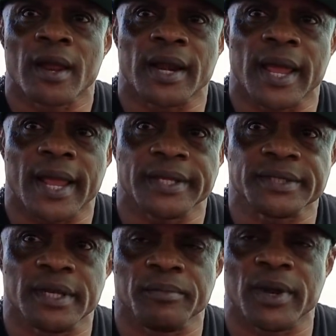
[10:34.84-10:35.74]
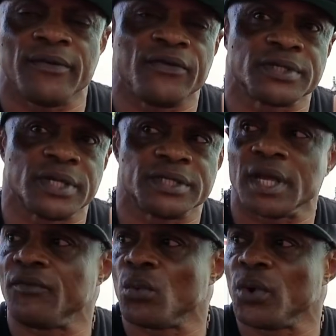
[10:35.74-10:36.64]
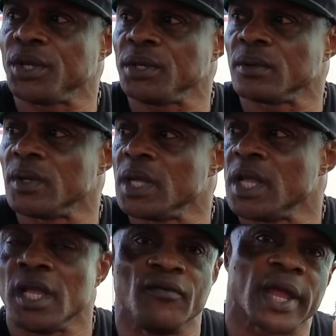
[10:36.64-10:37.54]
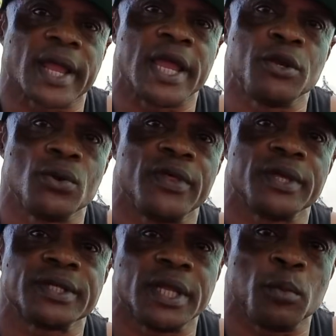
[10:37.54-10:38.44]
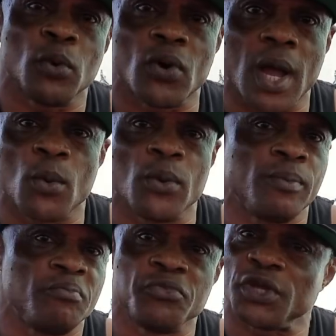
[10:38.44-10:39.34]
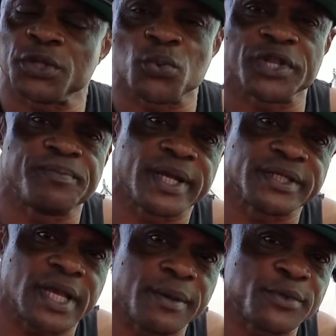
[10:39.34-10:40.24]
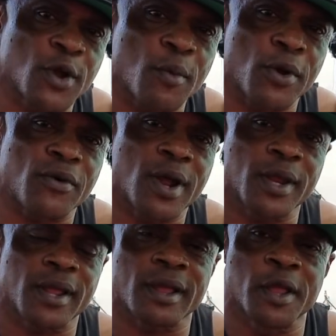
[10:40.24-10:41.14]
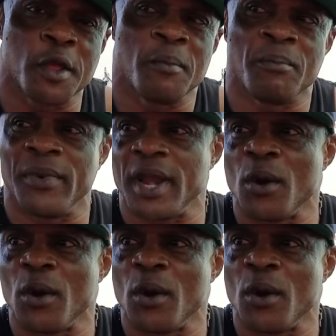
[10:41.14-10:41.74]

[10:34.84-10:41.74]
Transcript: like I said in my first interview with you, if I can't do this anymore, I wouldn't just waste my time to come around here.